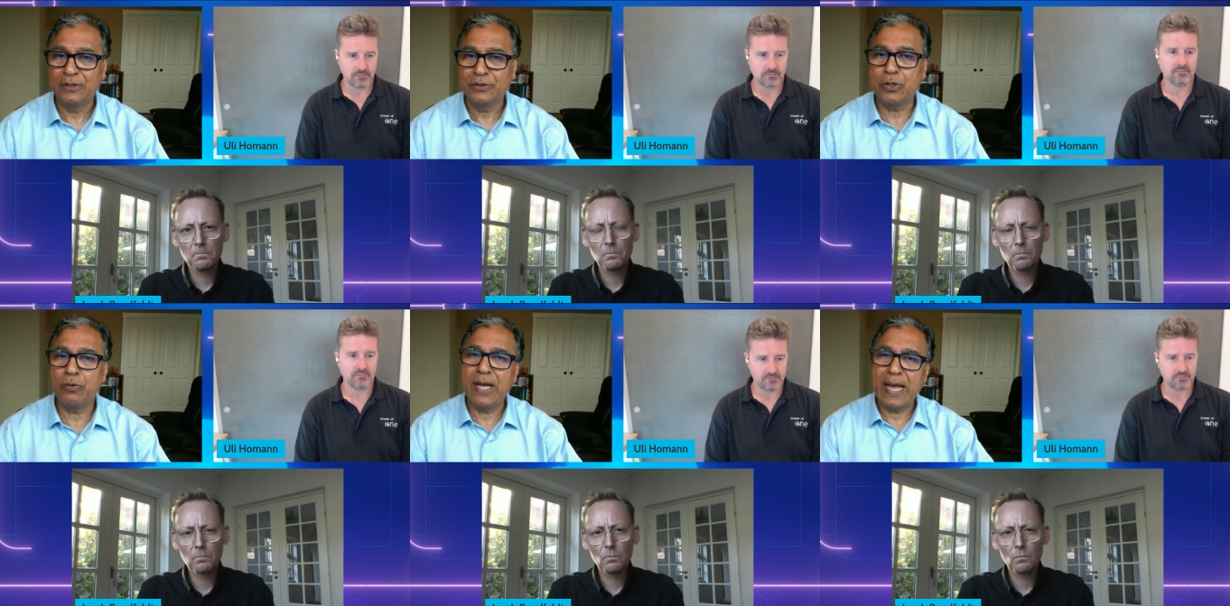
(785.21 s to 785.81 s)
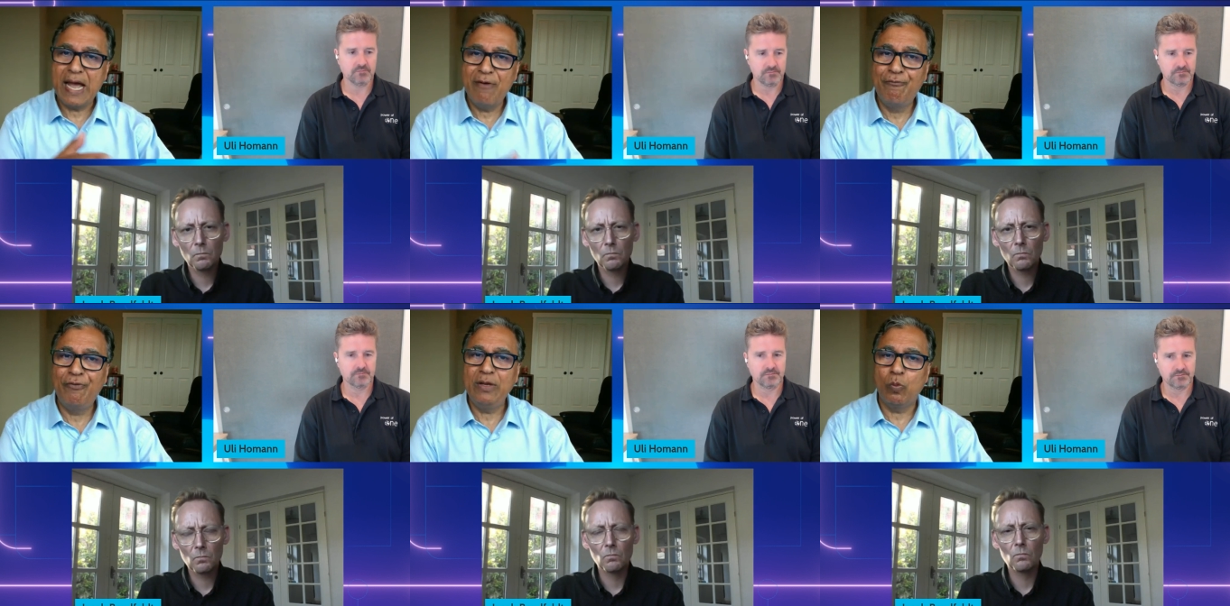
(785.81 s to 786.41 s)
Speaker 1: So
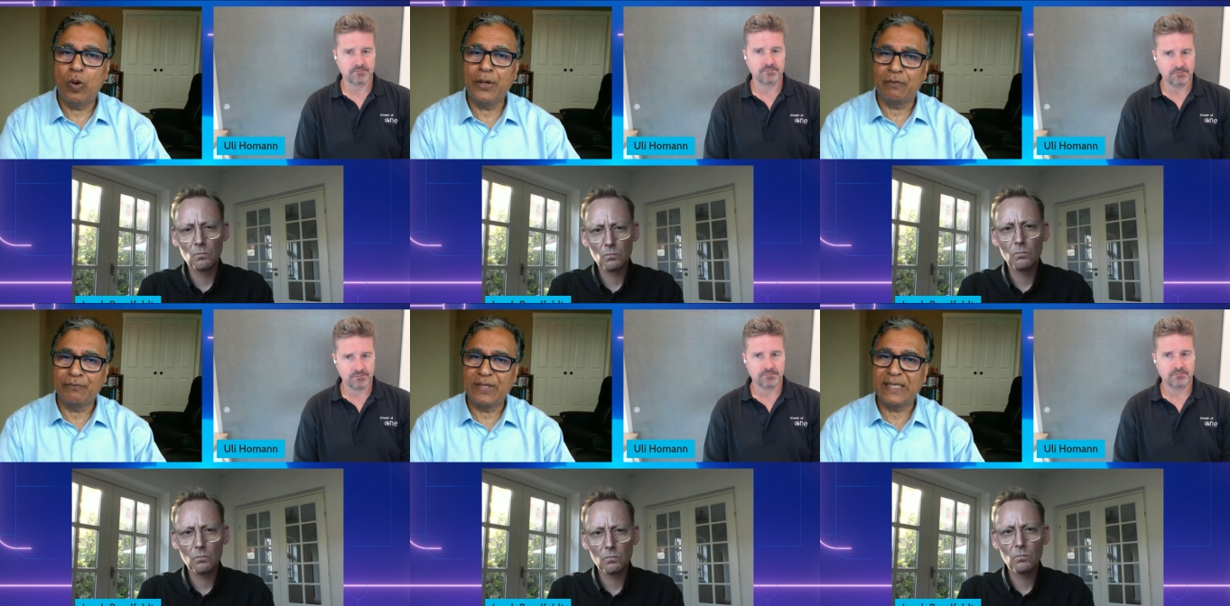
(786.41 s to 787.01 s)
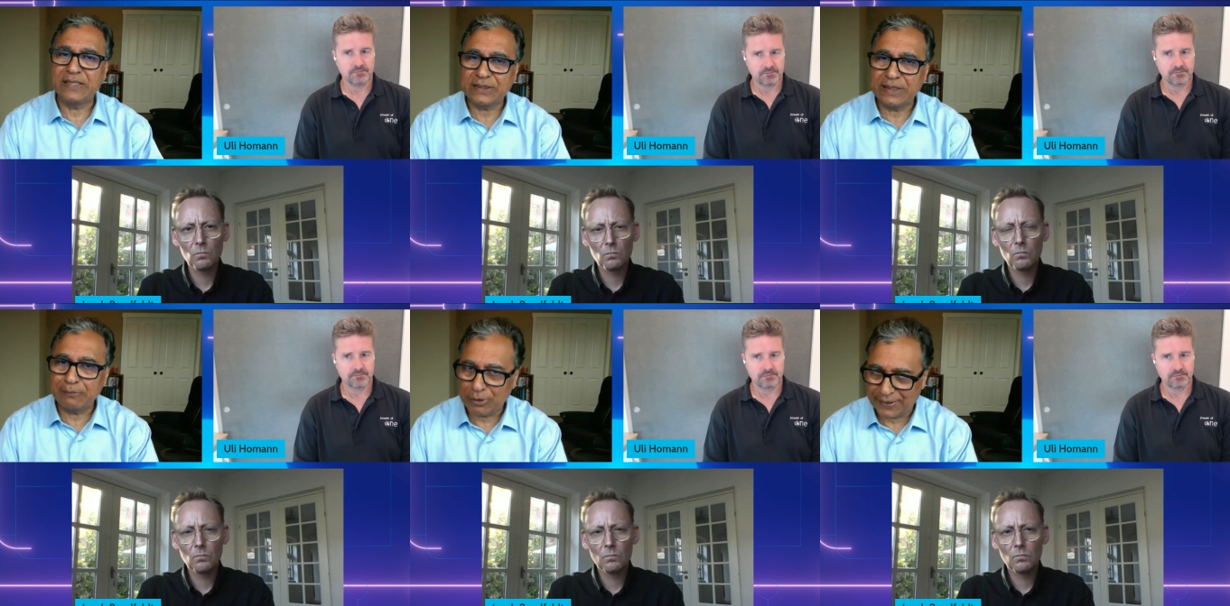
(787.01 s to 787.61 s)
every one of the
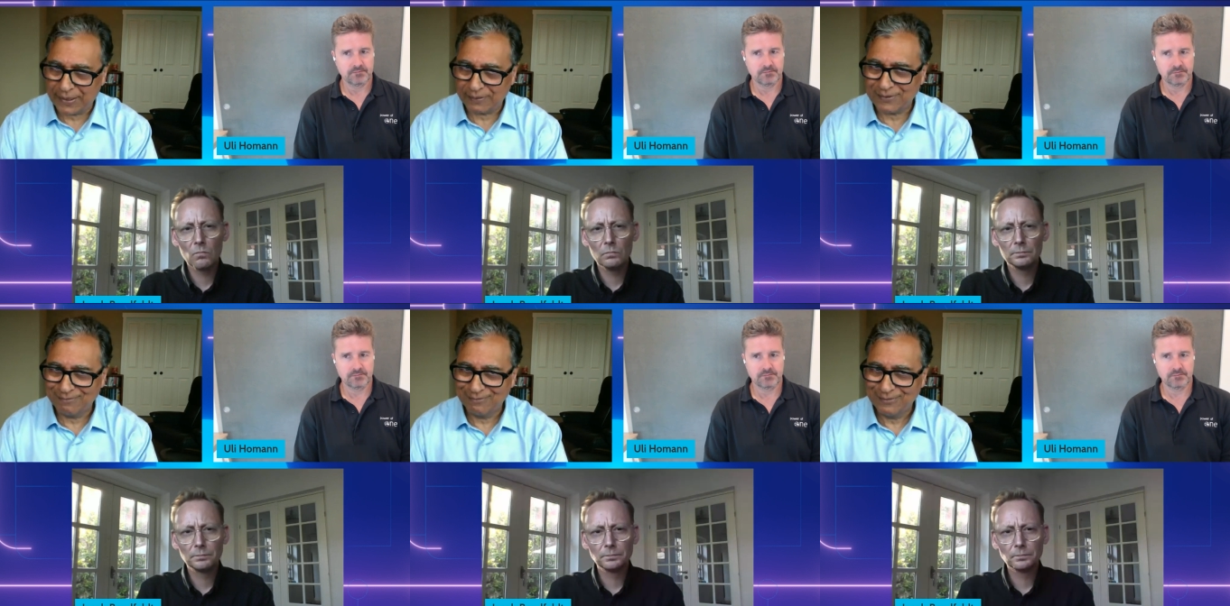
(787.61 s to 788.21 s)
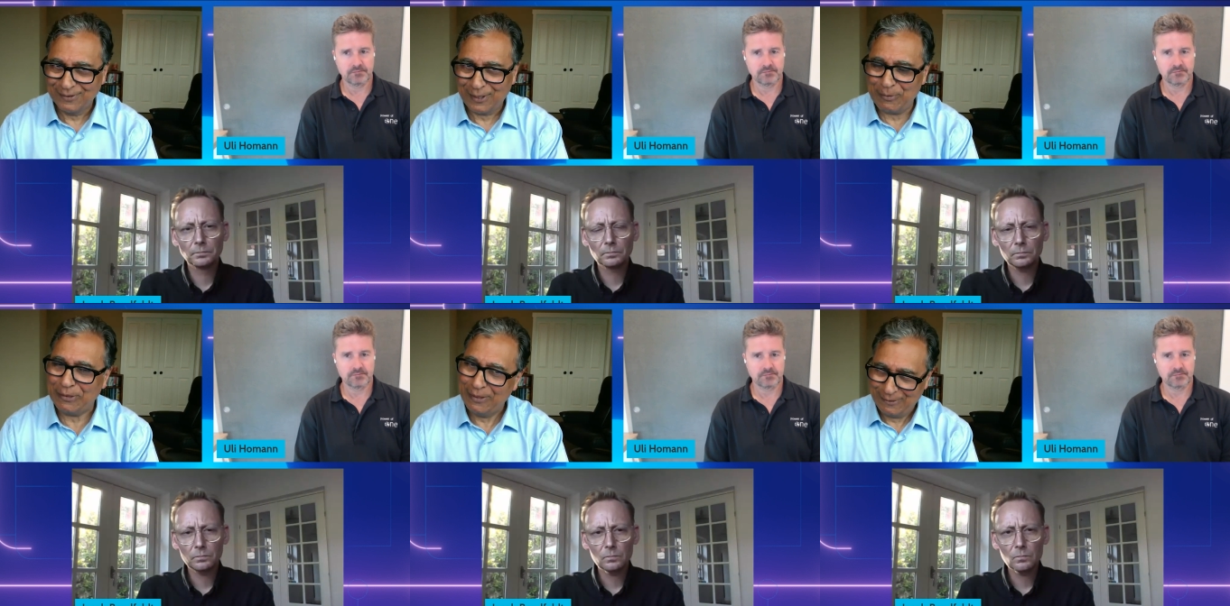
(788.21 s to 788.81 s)
existing products, I
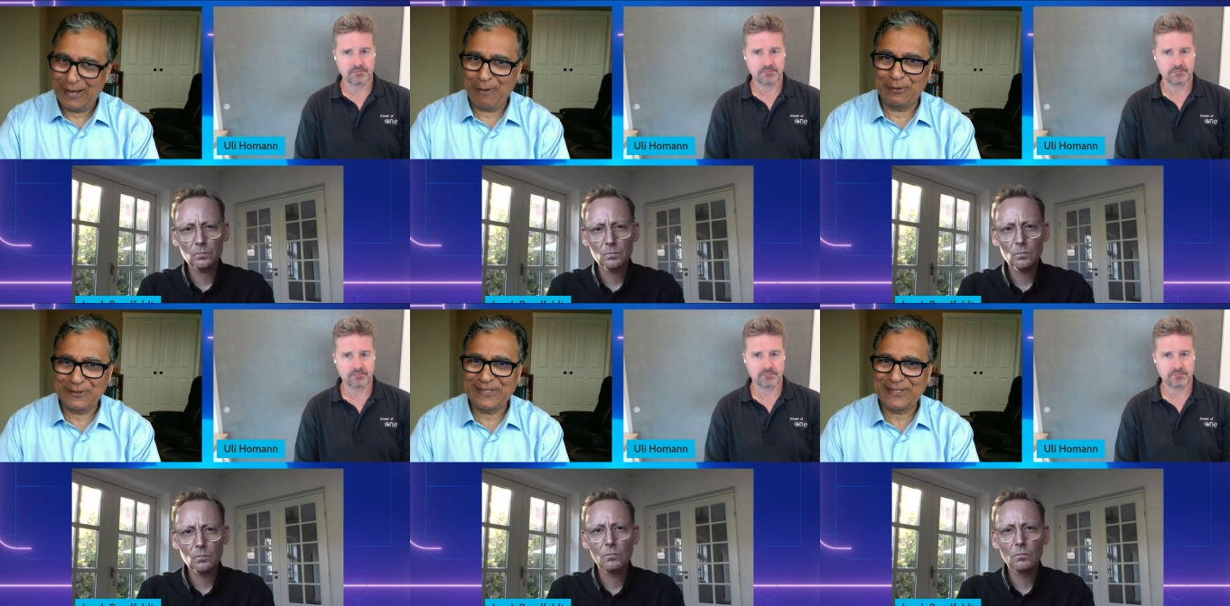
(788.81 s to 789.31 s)
mean, I want to